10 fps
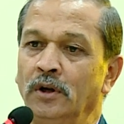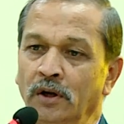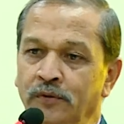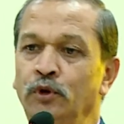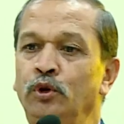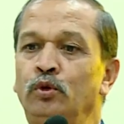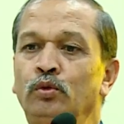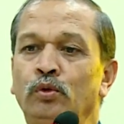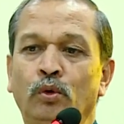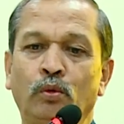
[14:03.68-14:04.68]
If we
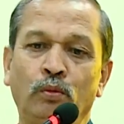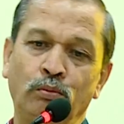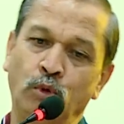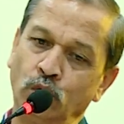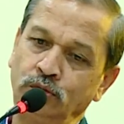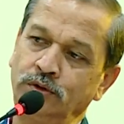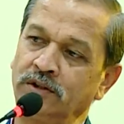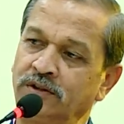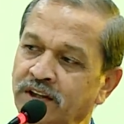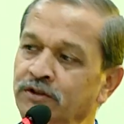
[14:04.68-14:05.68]
do both the
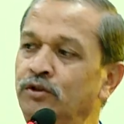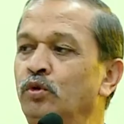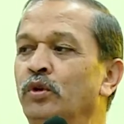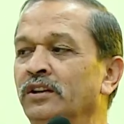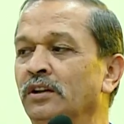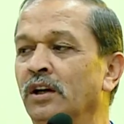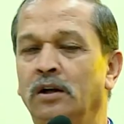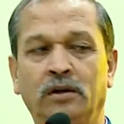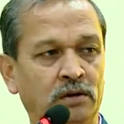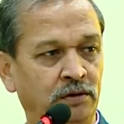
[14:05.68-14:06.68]
things together,
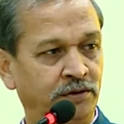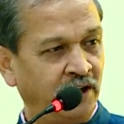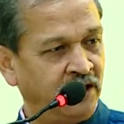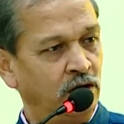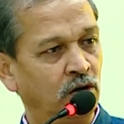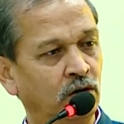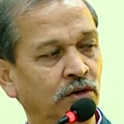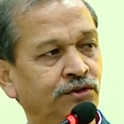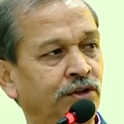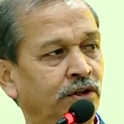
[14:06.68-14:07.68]

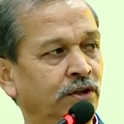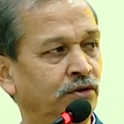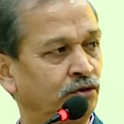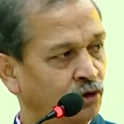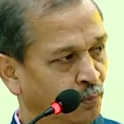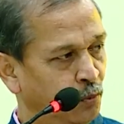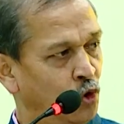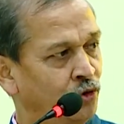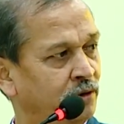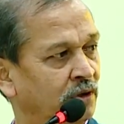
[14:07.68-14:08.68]
technology
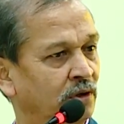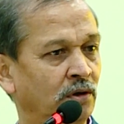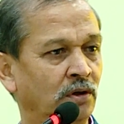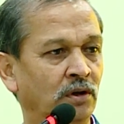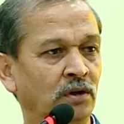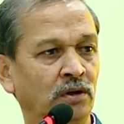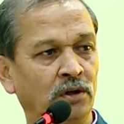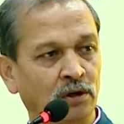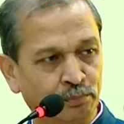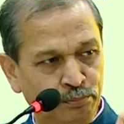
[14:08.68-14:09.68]
support,
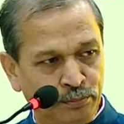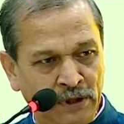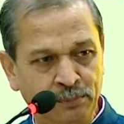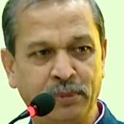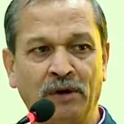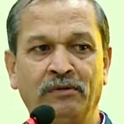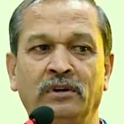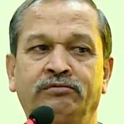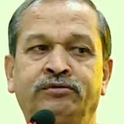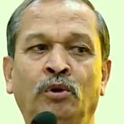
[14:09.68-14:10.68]
manpower
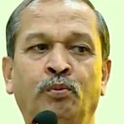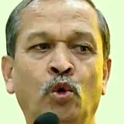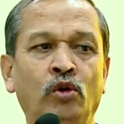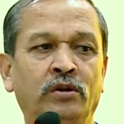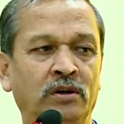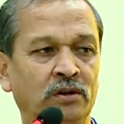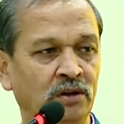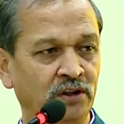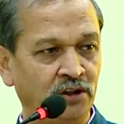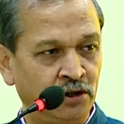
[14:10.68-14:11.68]
support,
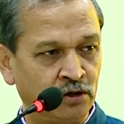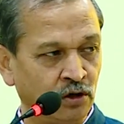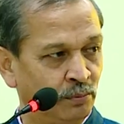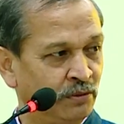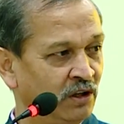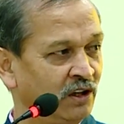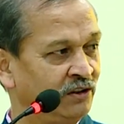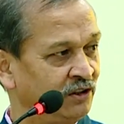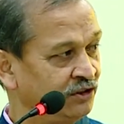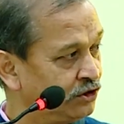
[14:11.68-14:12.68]

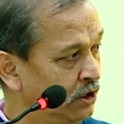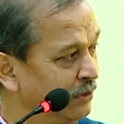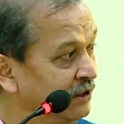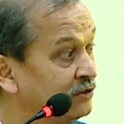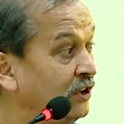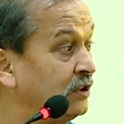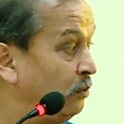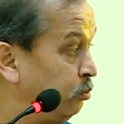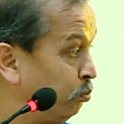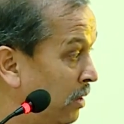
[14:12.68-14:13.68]
reasonable rate of
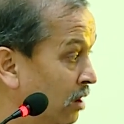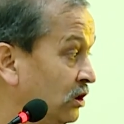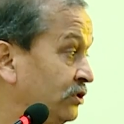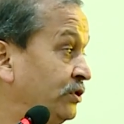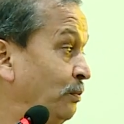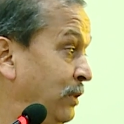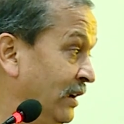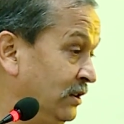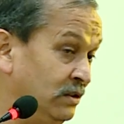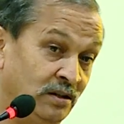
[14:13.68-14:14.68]
power supply.
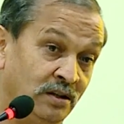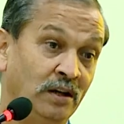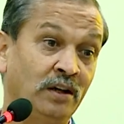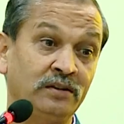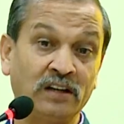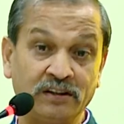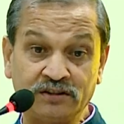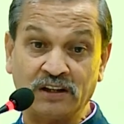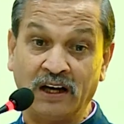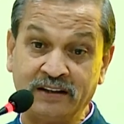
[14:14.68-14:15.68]
That
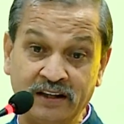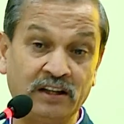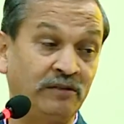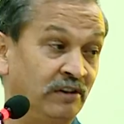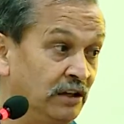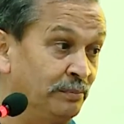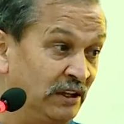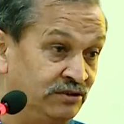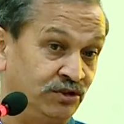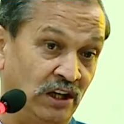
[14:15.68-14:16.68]
is again a very
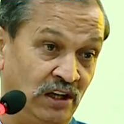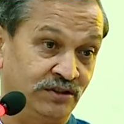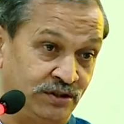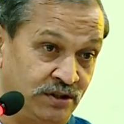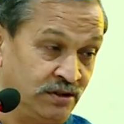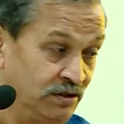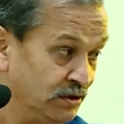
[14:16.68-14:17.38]
big challenge.